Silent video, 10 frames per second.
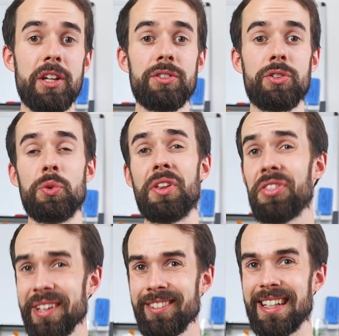So the
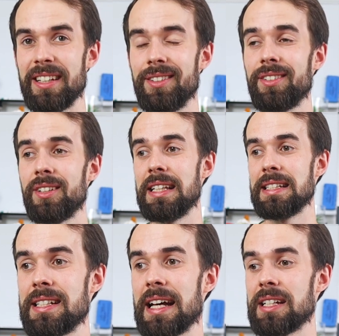theory is,
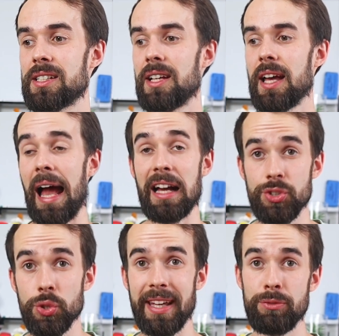is that
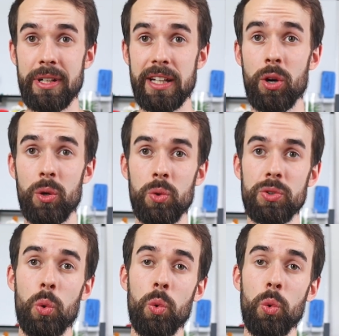as you get really cold,